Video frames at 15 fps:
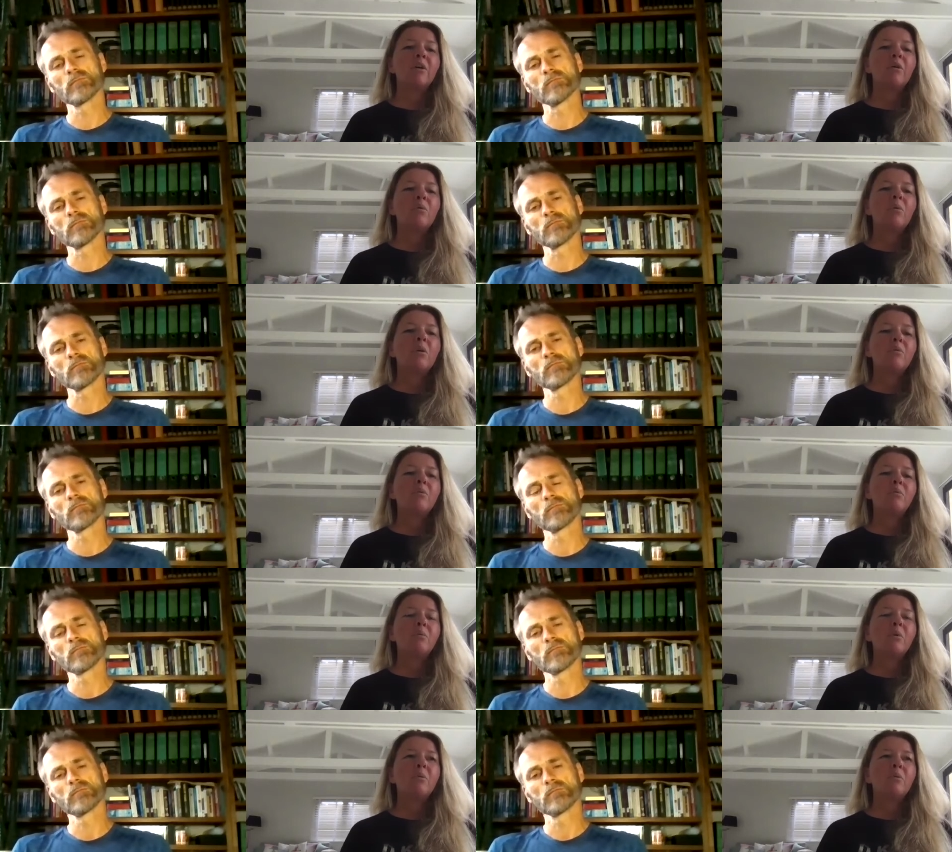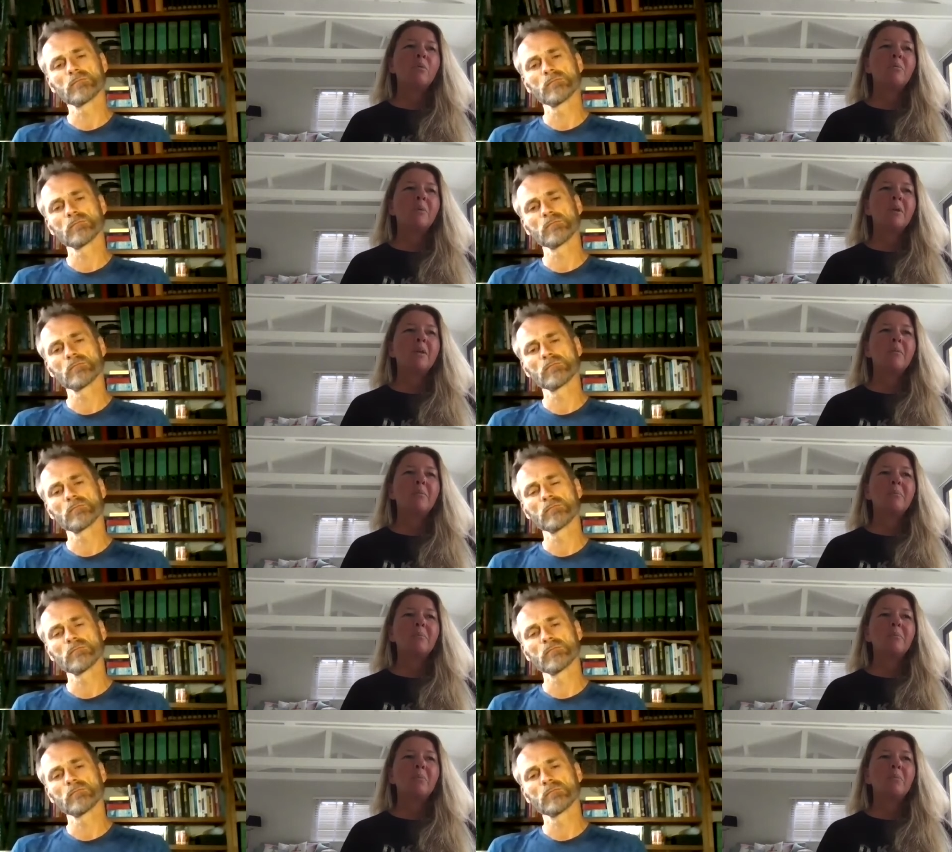Speaker 1: what what would be the
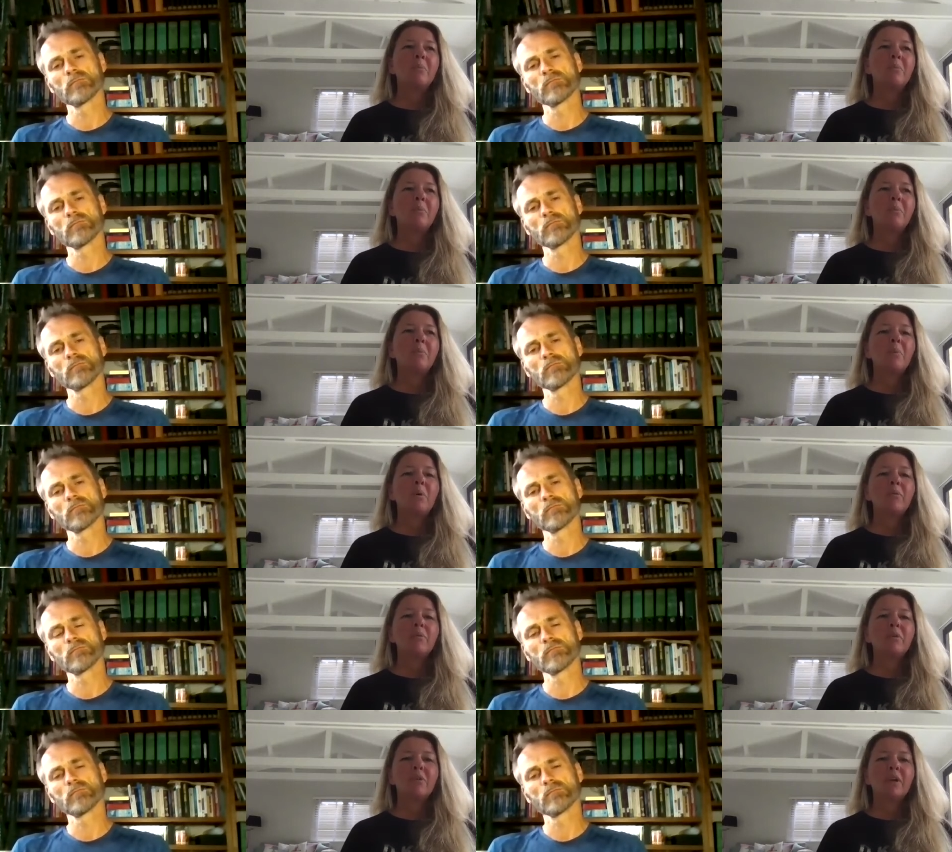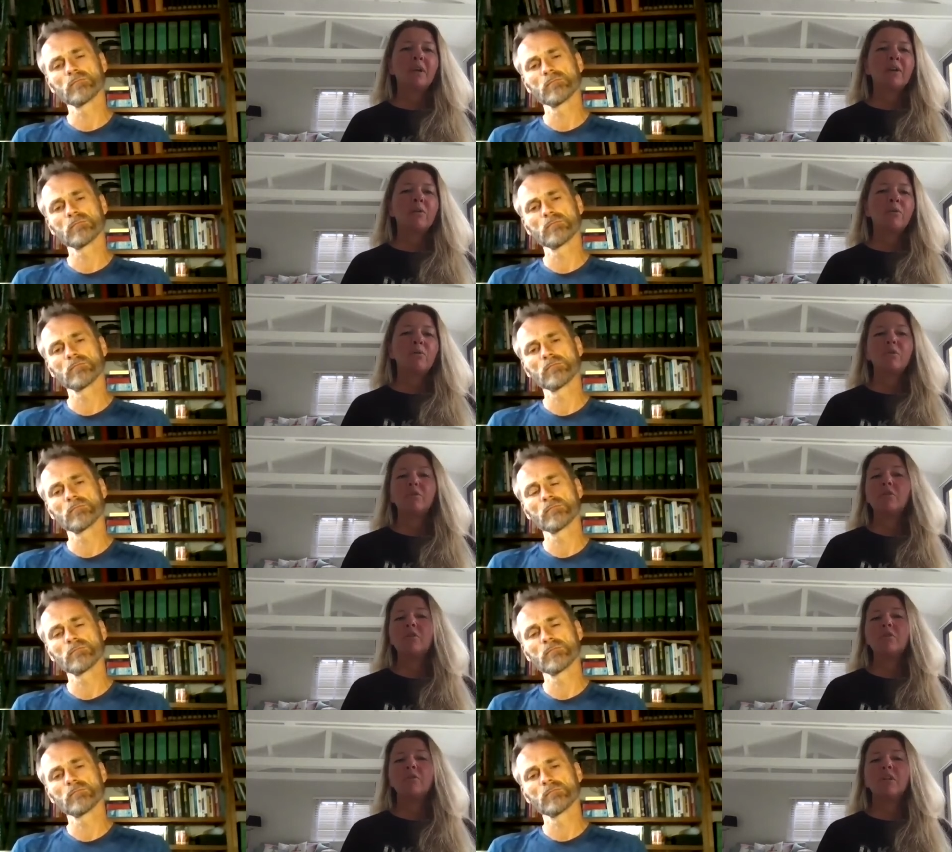the one thing or the
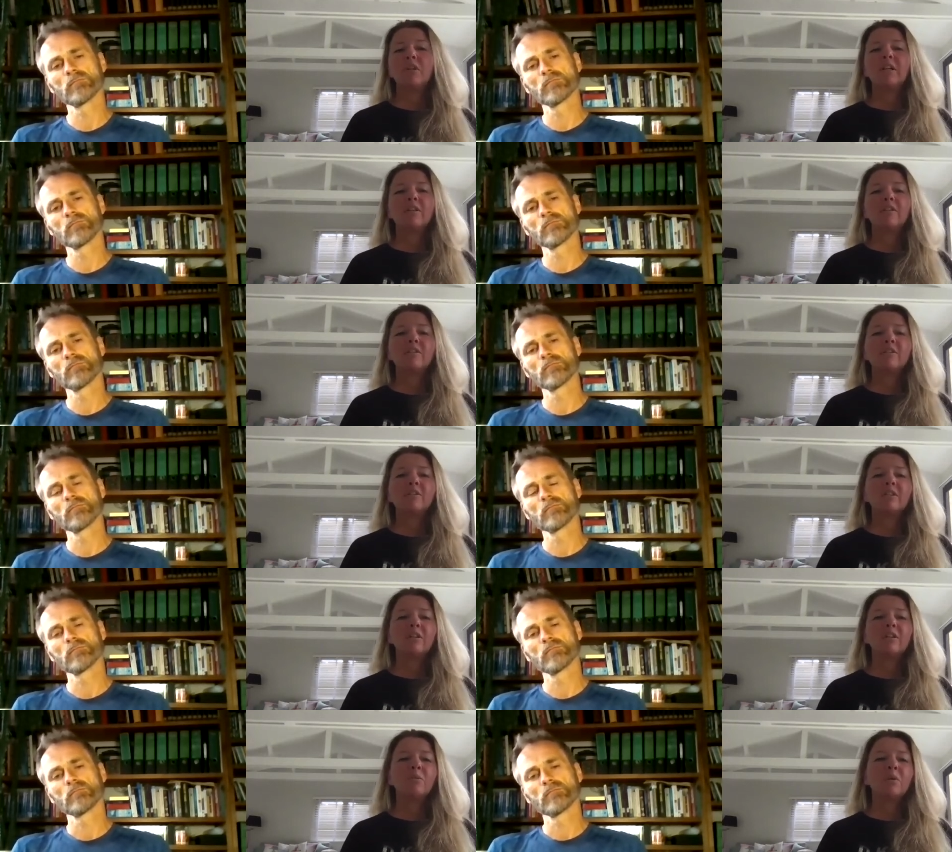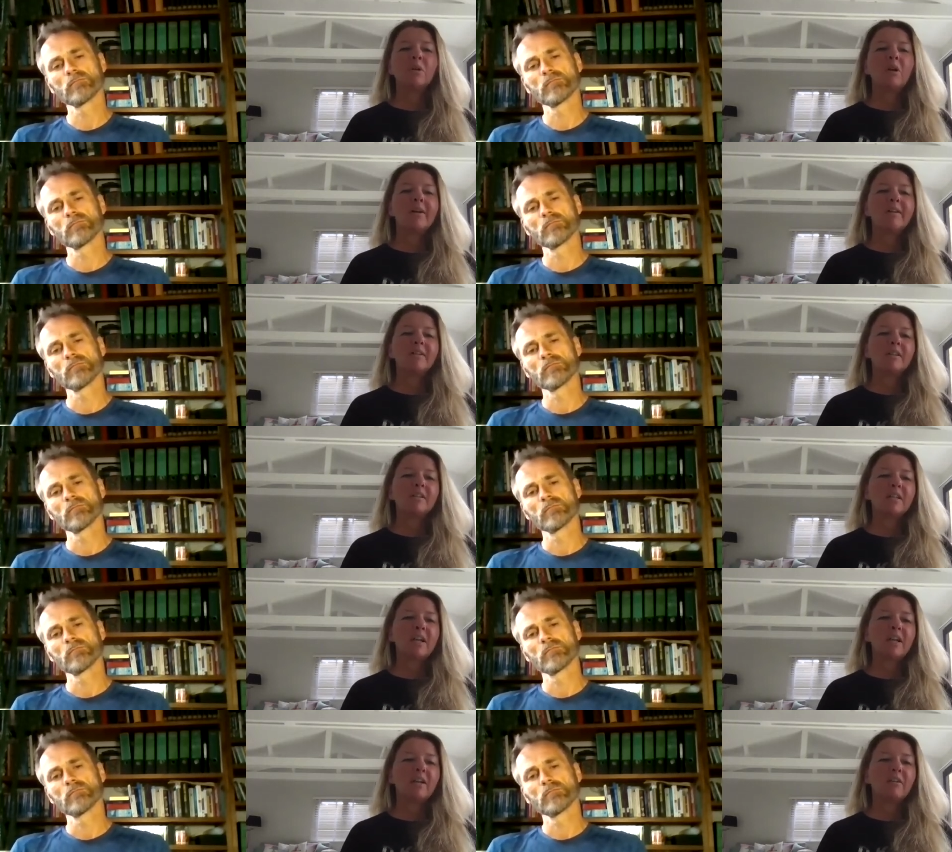two things that you would like to
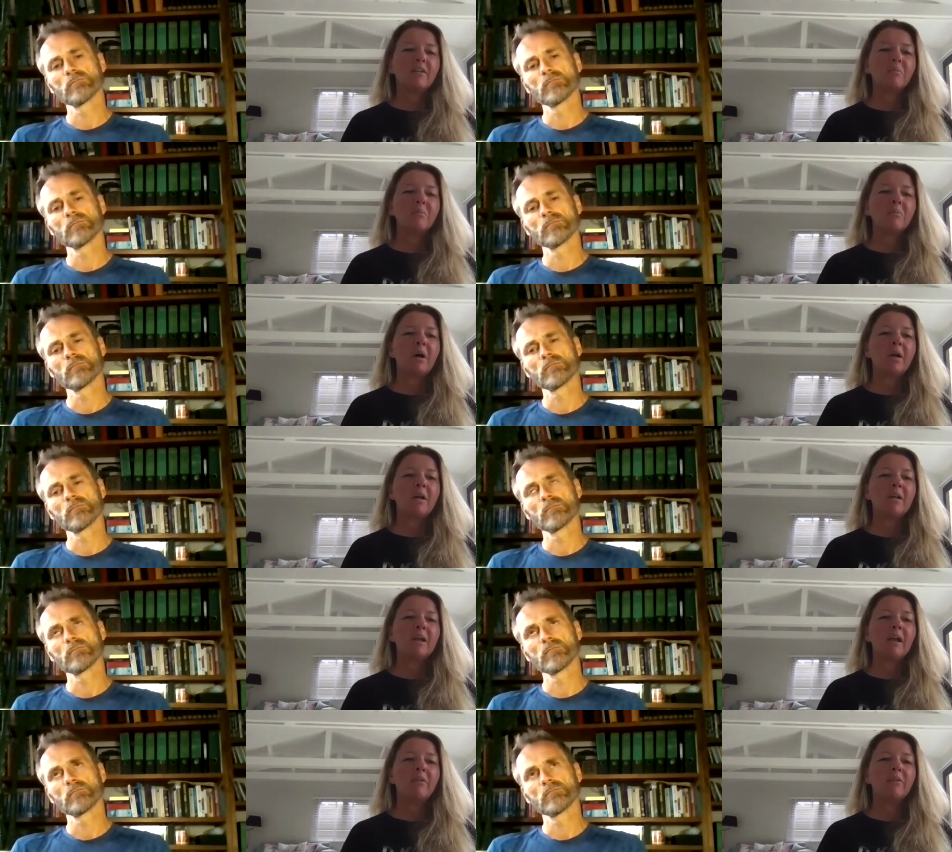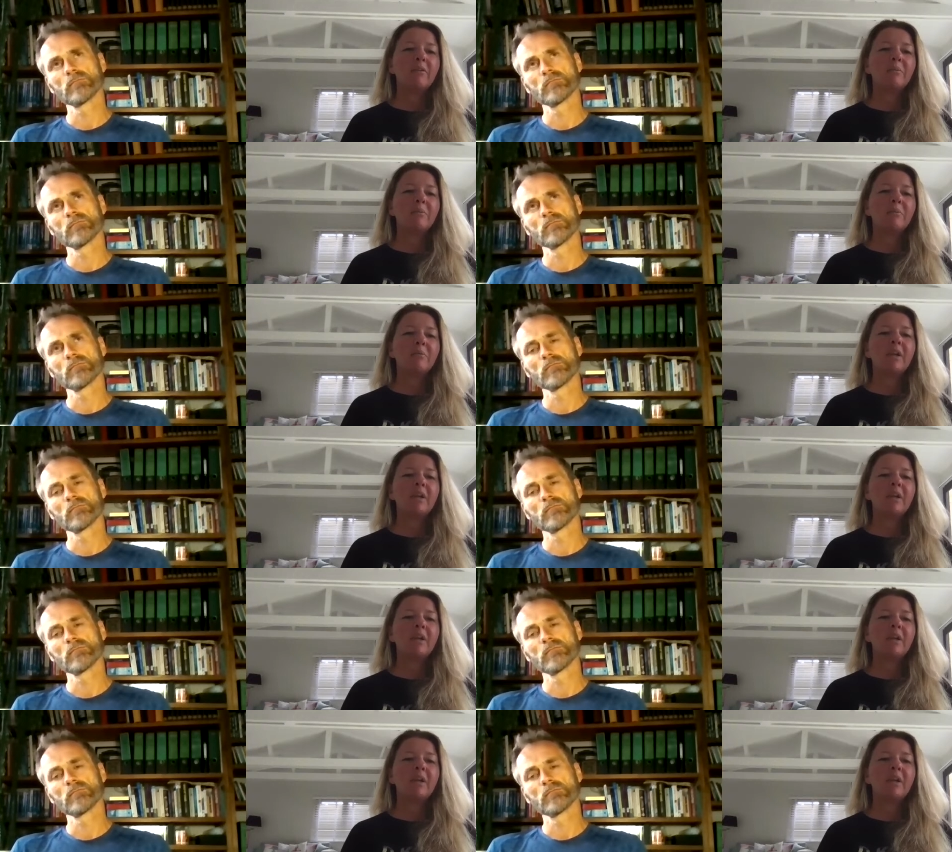say that might get them